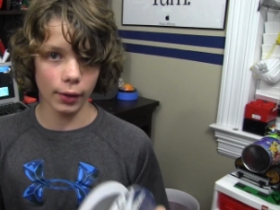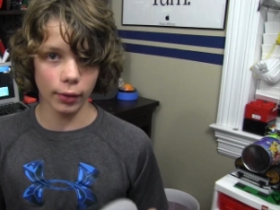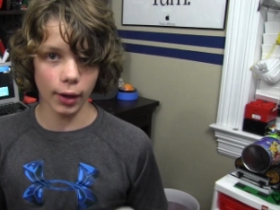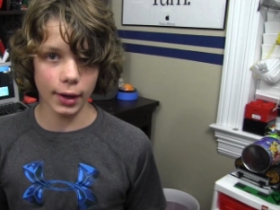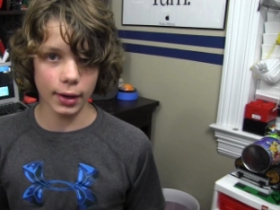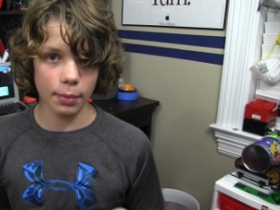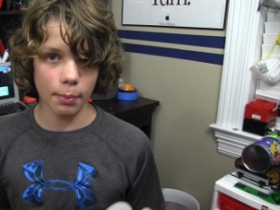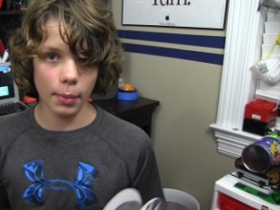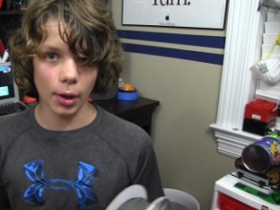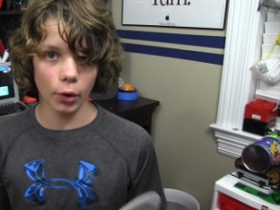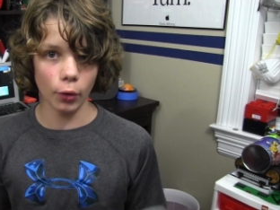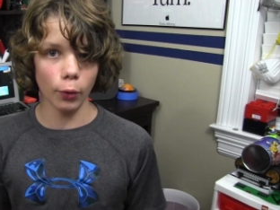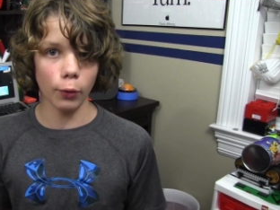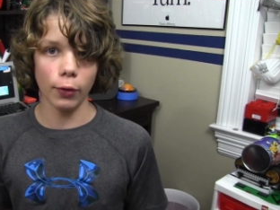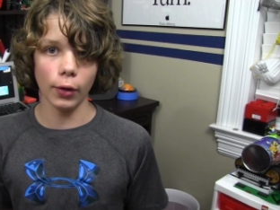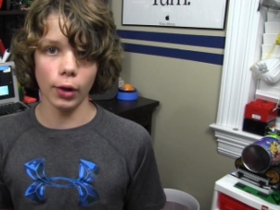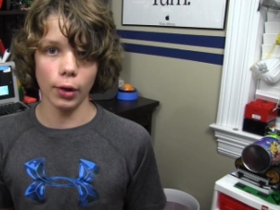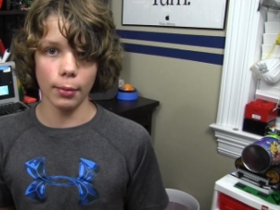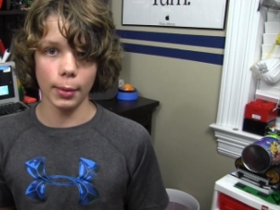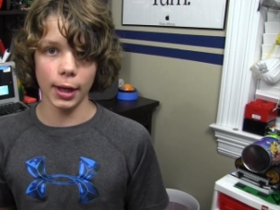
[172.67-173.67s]
I like metal
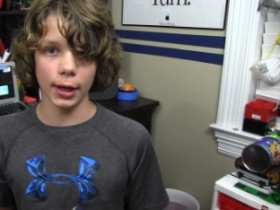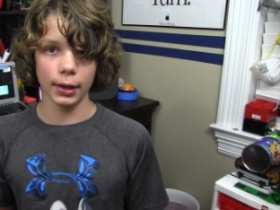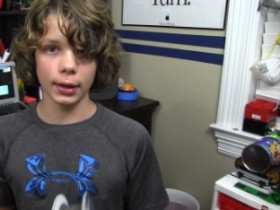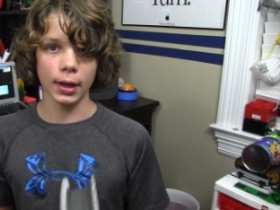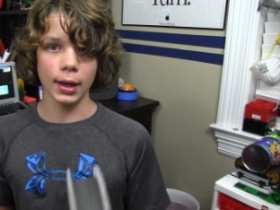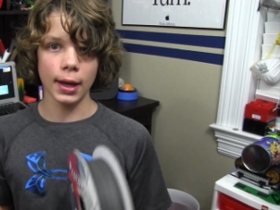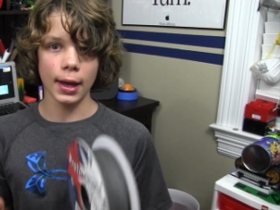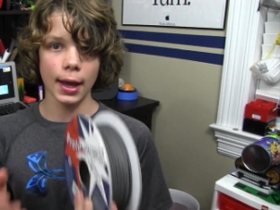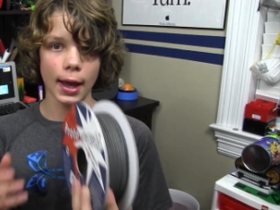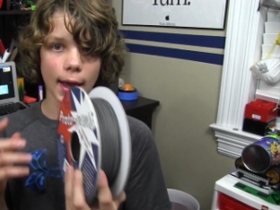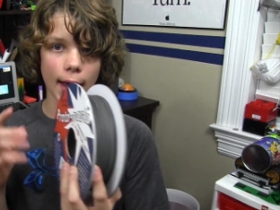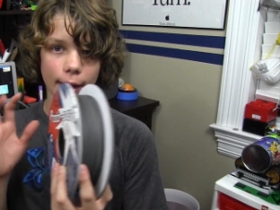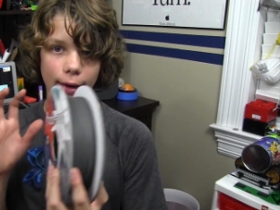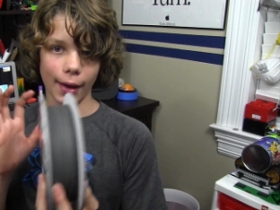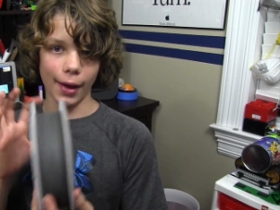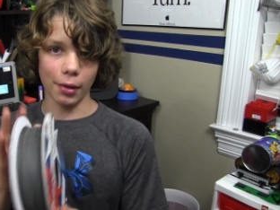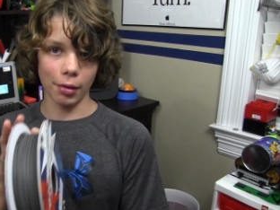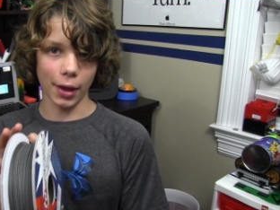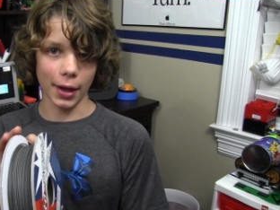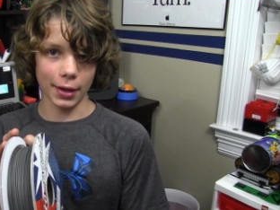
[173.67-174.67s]
filament, and
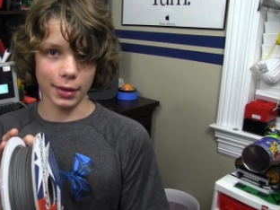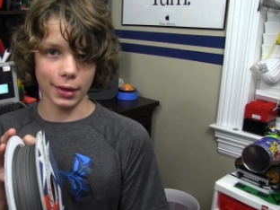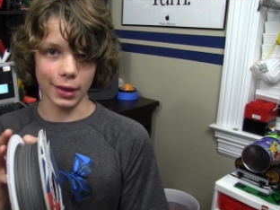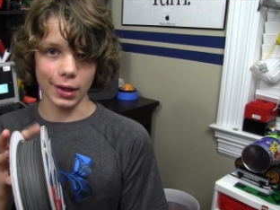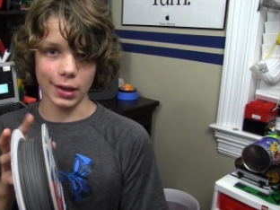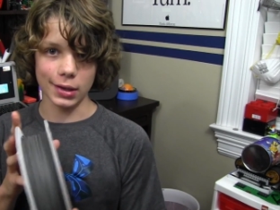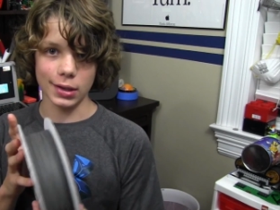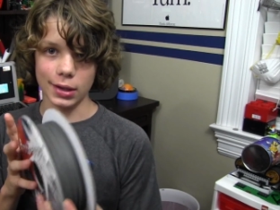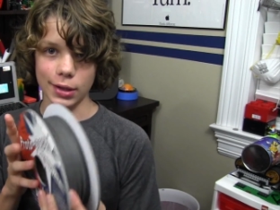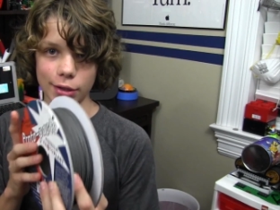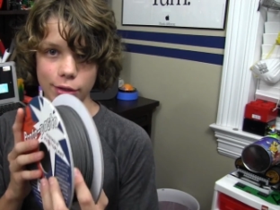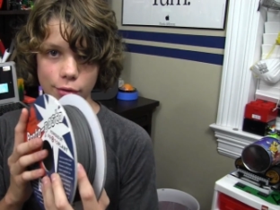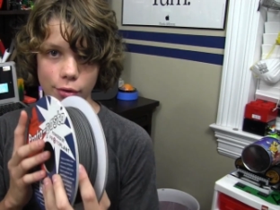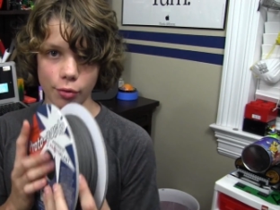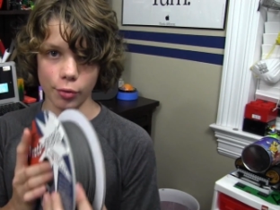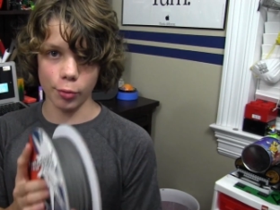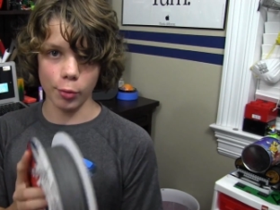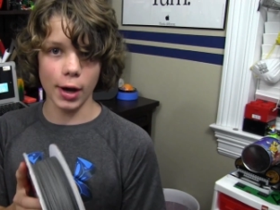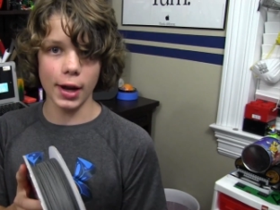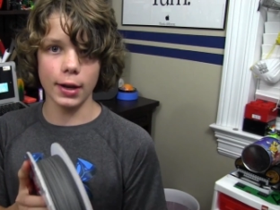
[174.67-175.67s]
I like this. It's a
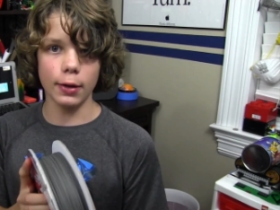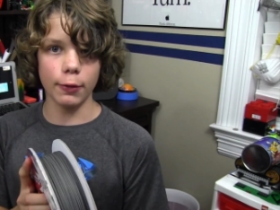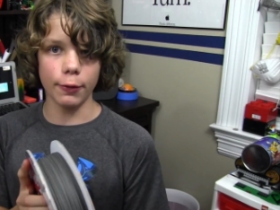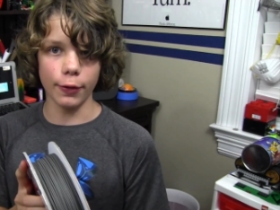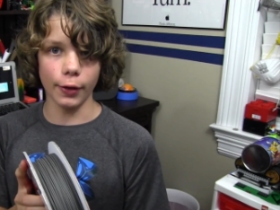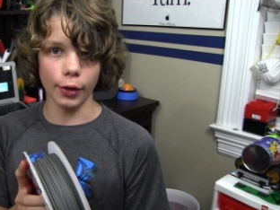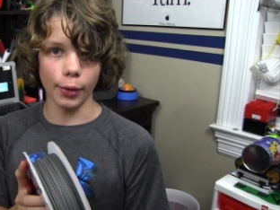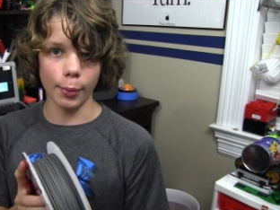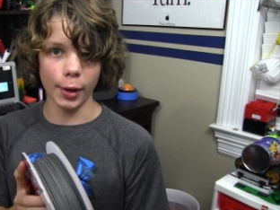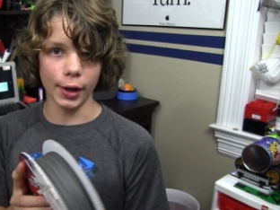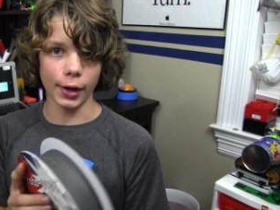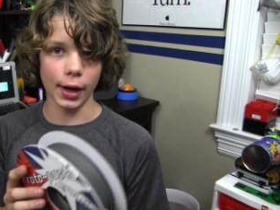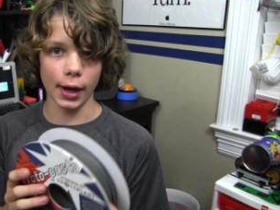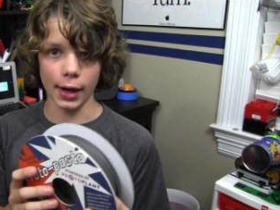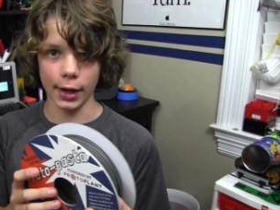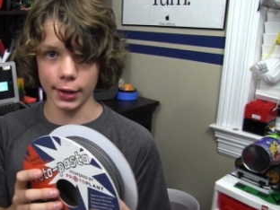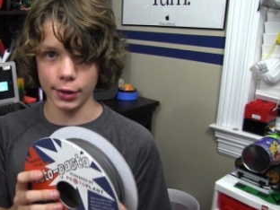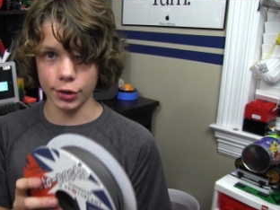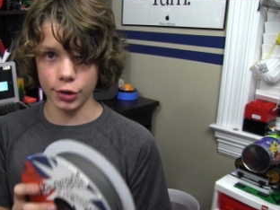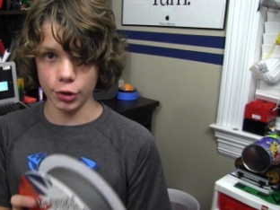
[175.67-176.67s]
great filament,
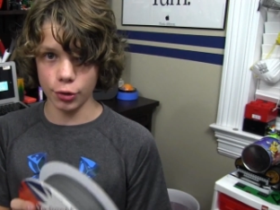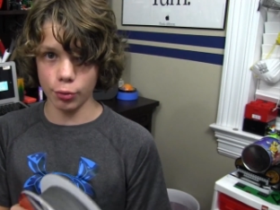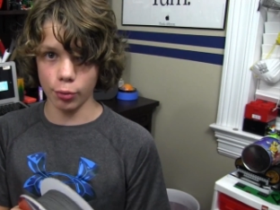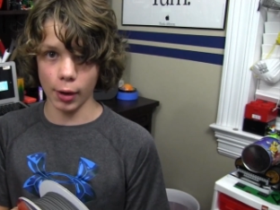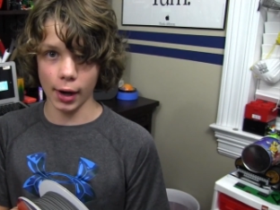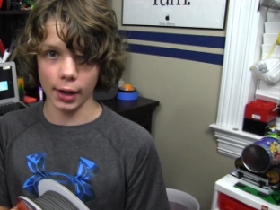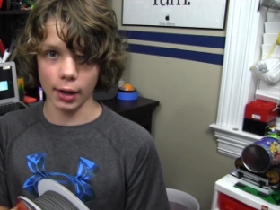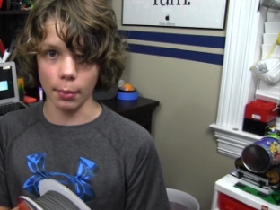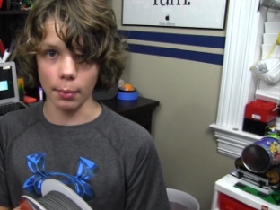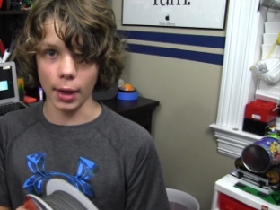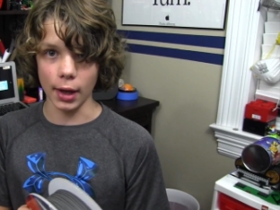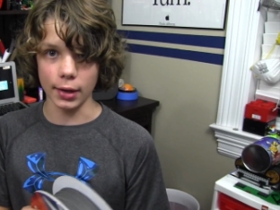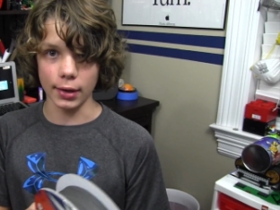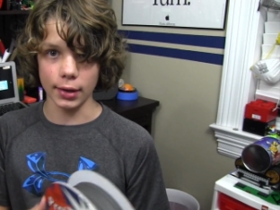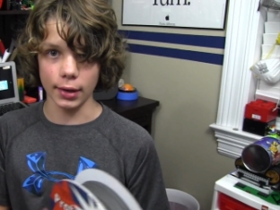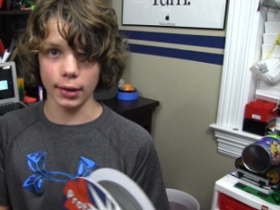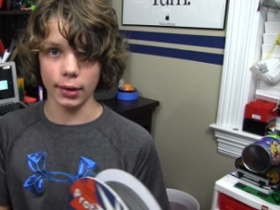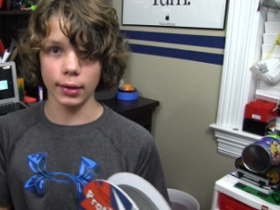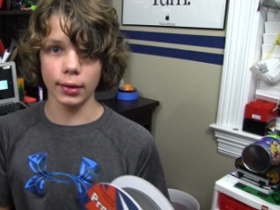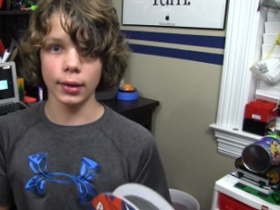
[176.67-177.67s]
and I do
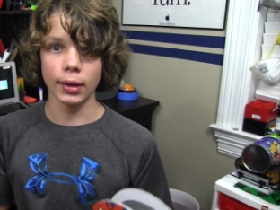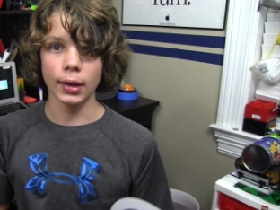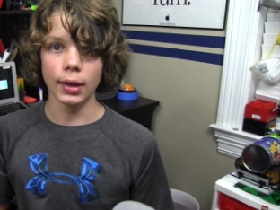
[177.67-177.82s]
recommend it.